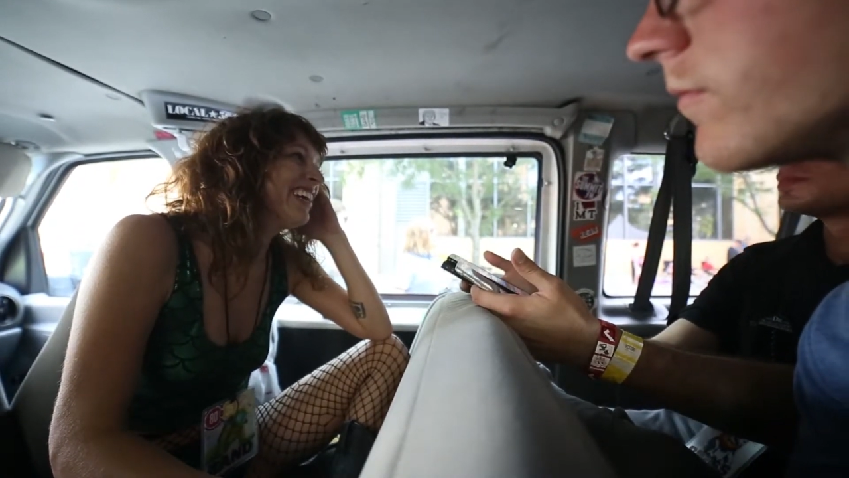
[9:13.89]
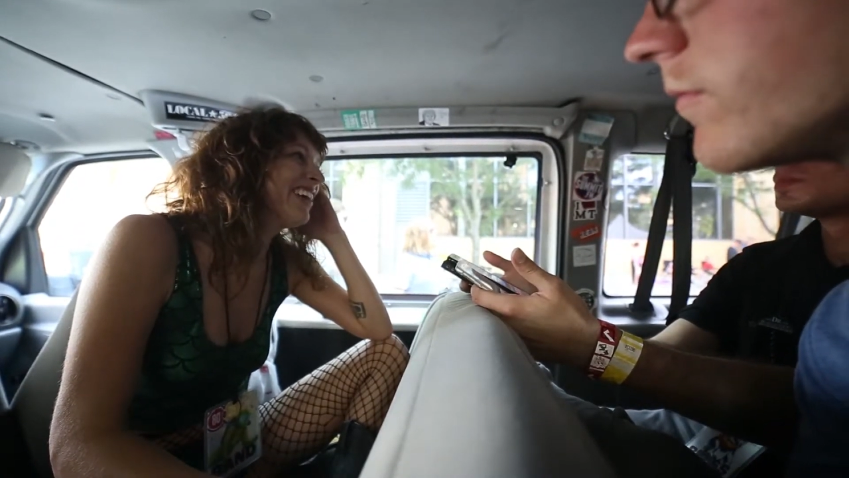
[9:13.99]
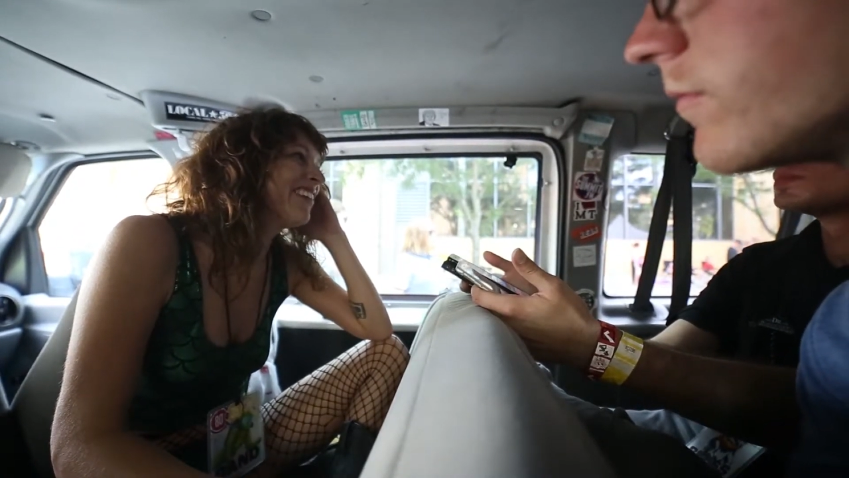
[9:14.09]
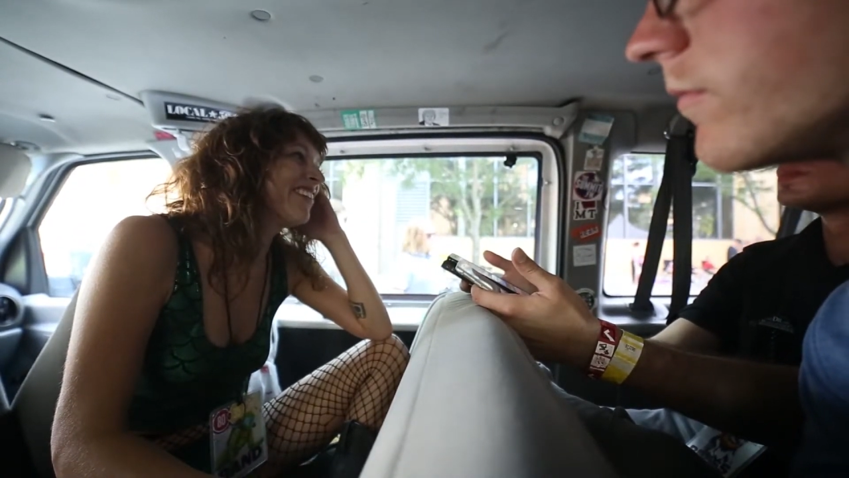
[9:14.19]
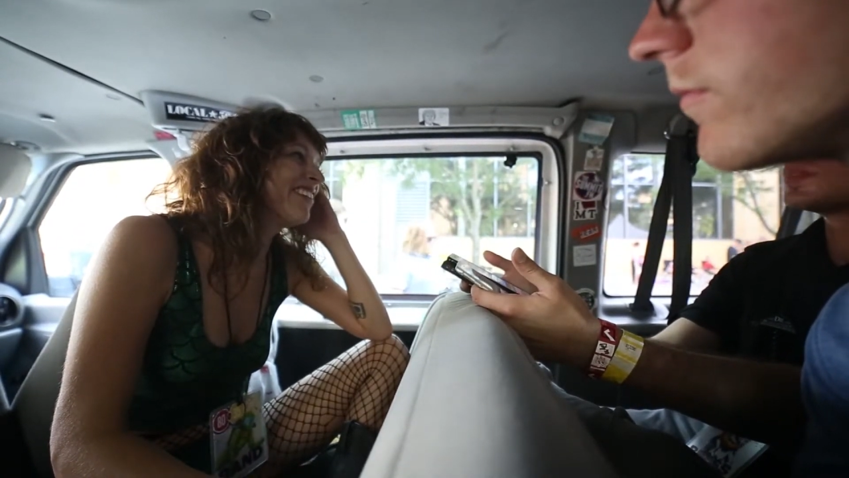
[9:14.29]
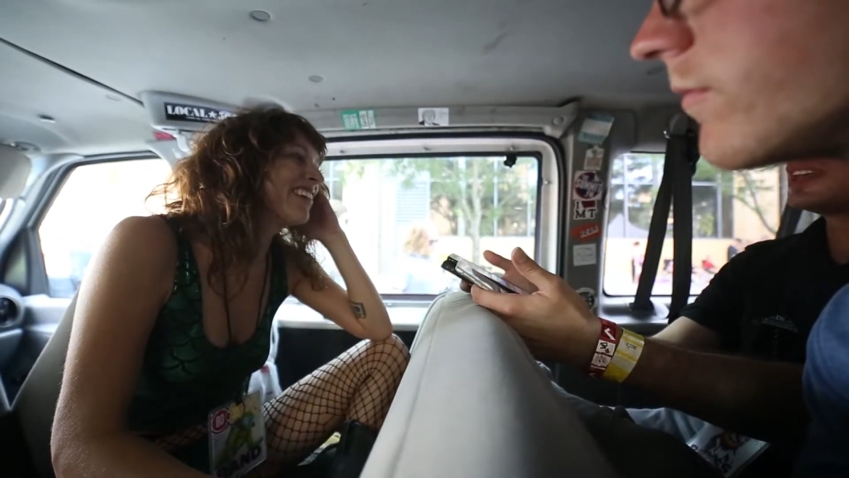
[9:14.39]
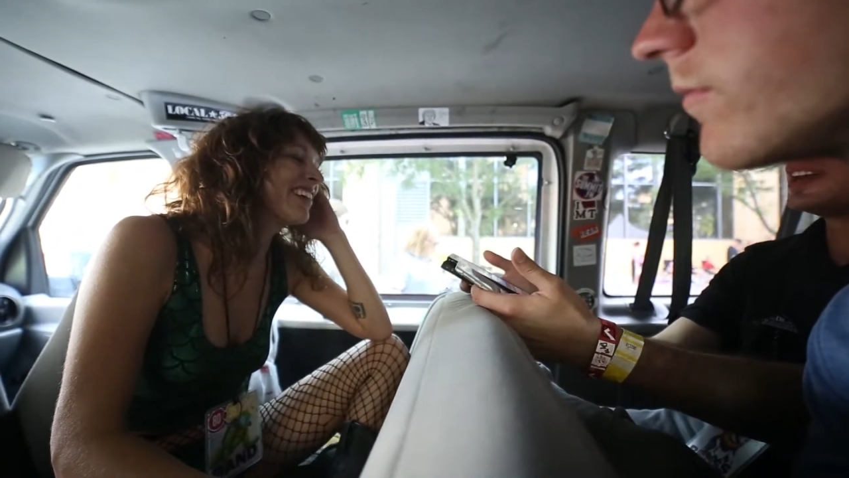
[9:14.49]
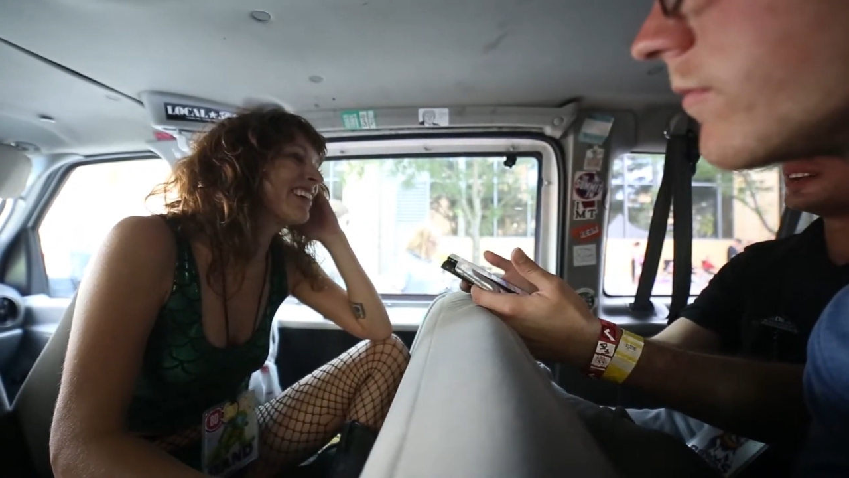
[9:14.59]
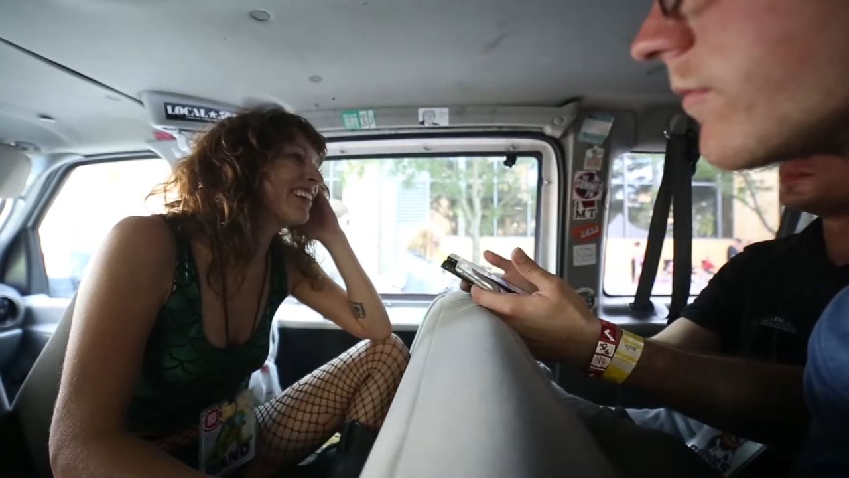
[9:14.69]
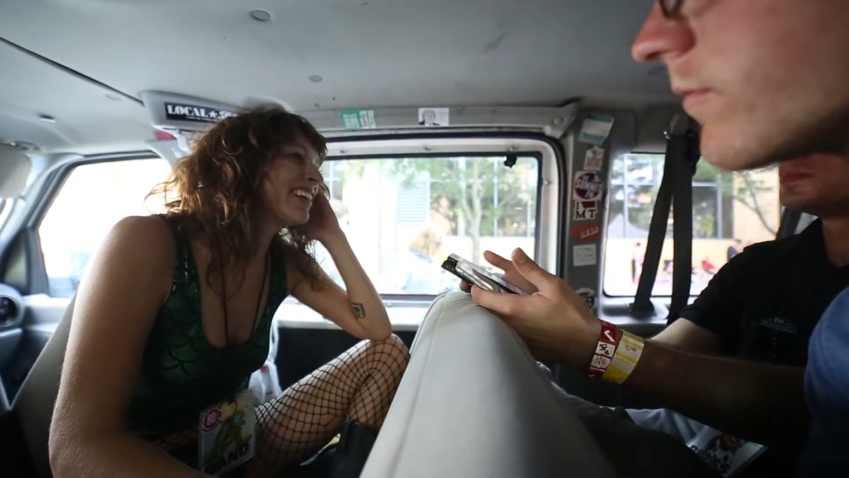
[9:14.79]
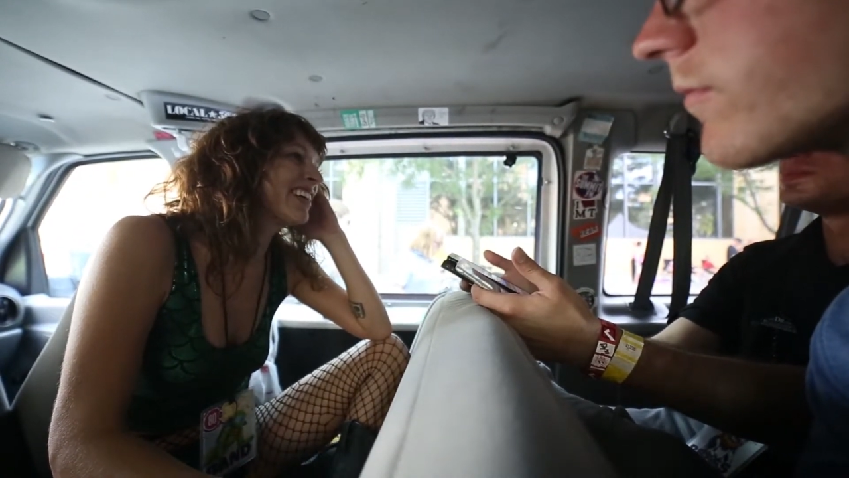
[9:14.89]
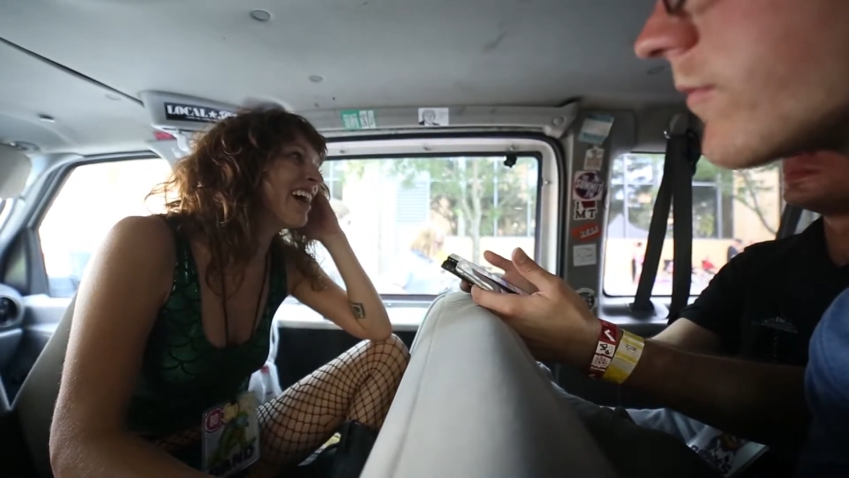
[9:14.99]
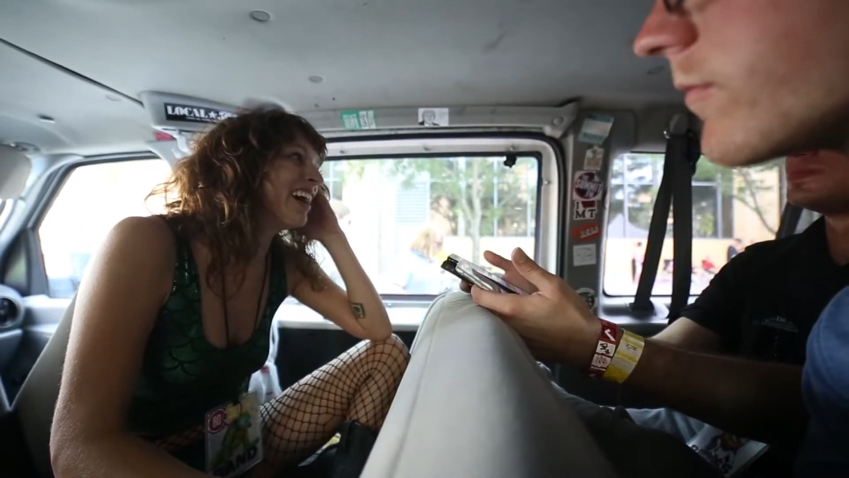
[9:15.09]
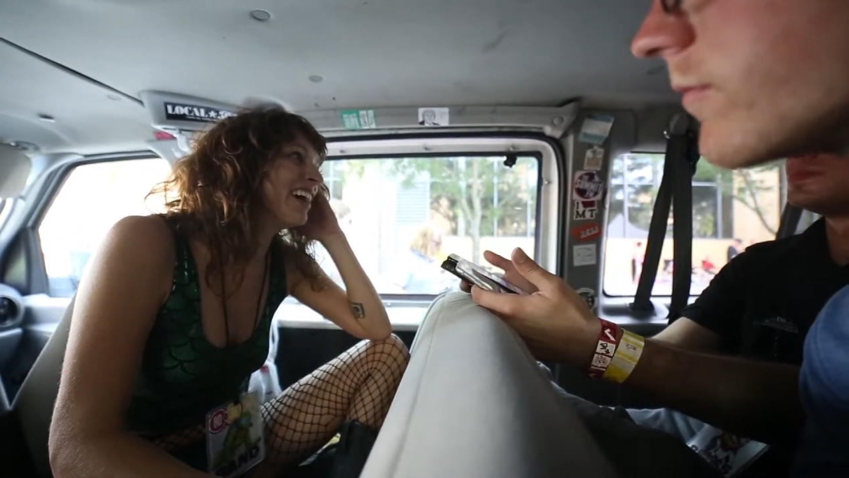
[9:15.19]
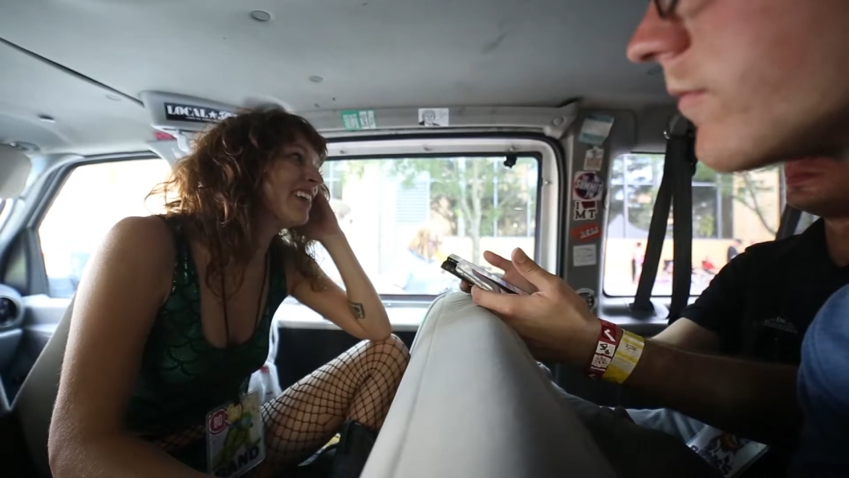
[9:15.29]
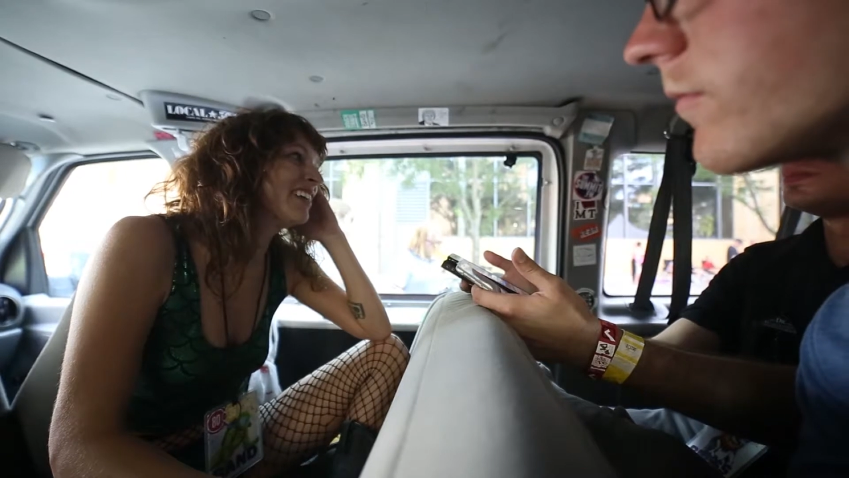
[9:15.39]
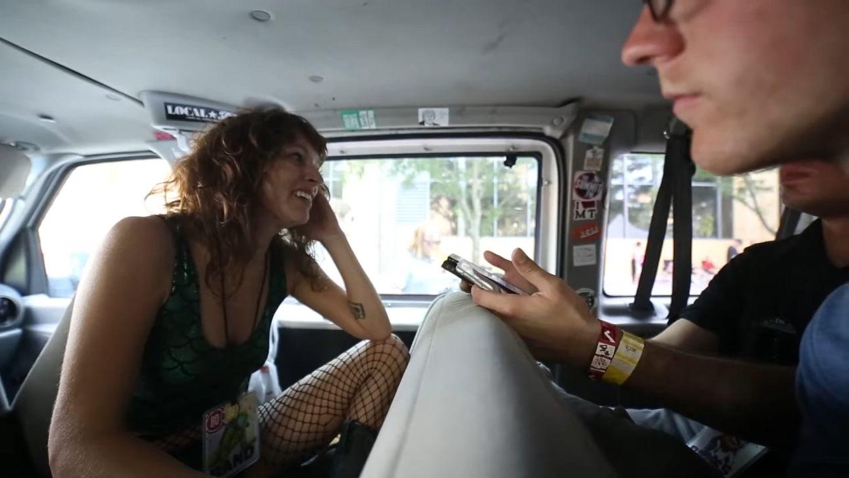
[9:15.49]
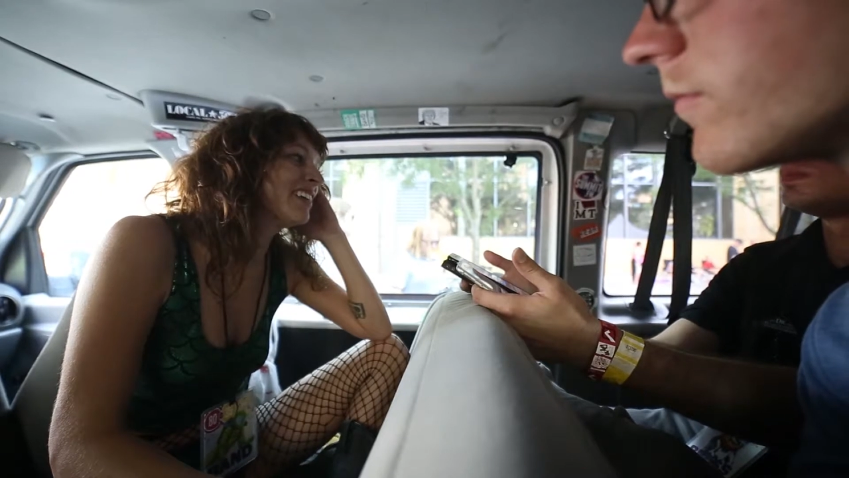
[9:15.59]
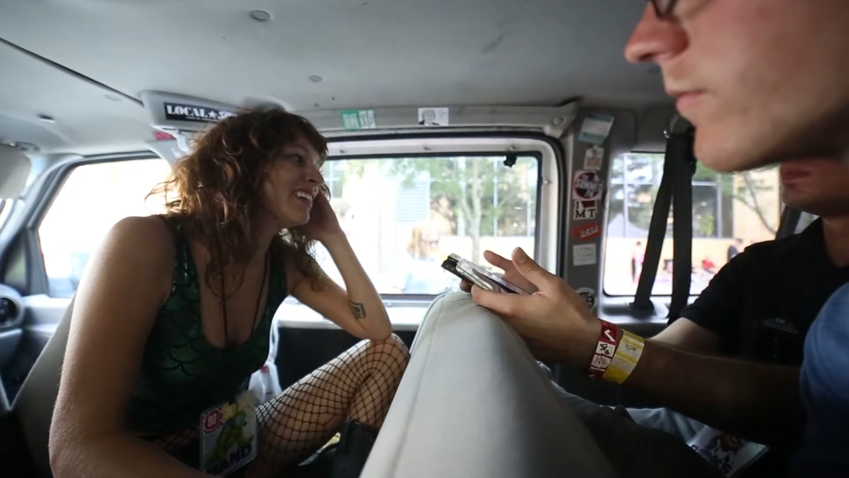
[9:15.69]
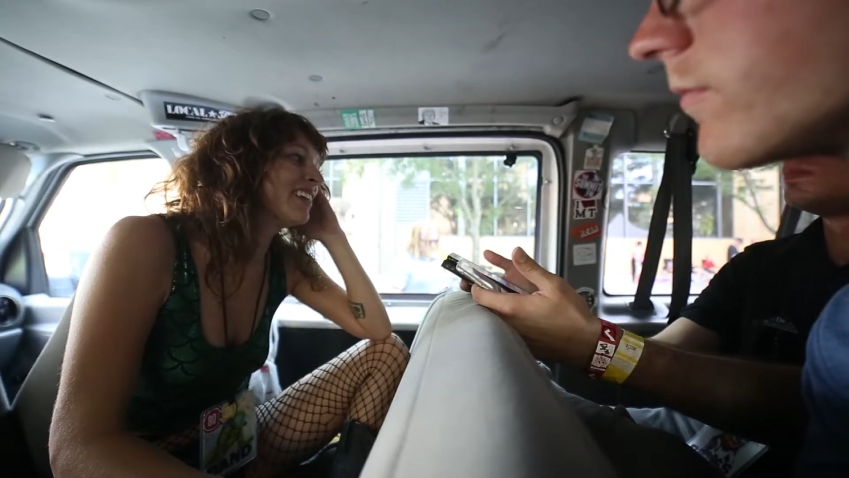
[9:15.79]

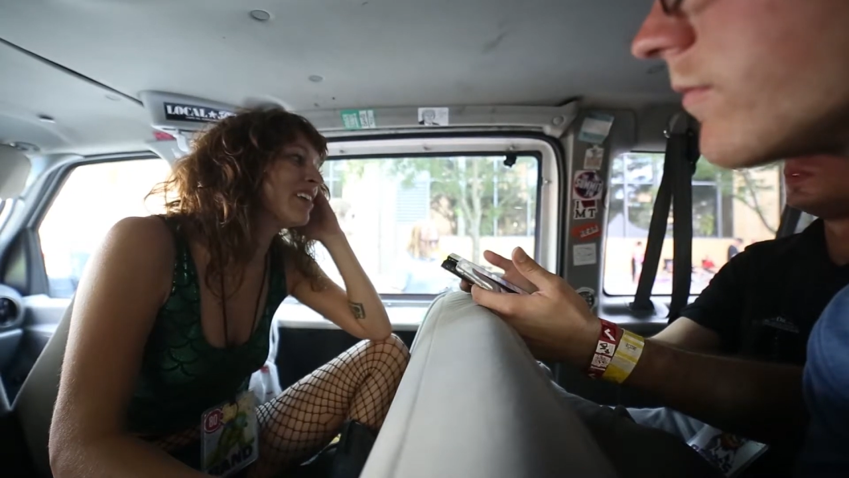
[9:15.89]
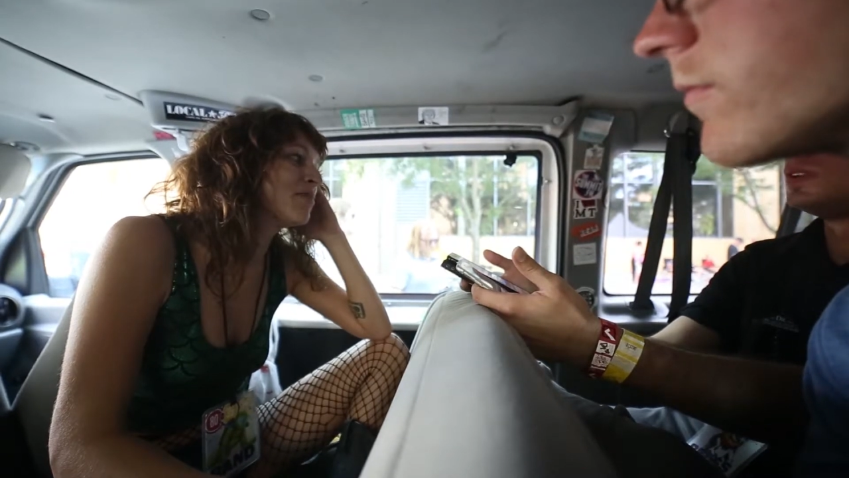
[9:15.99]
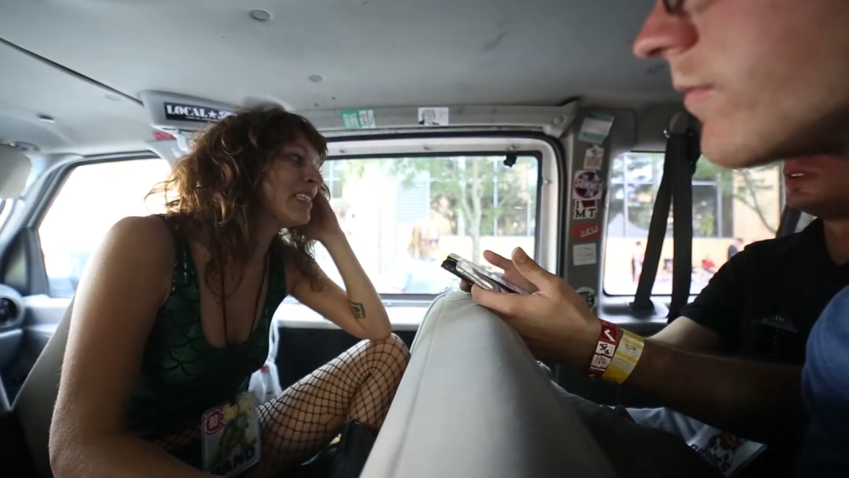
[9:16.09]
you know,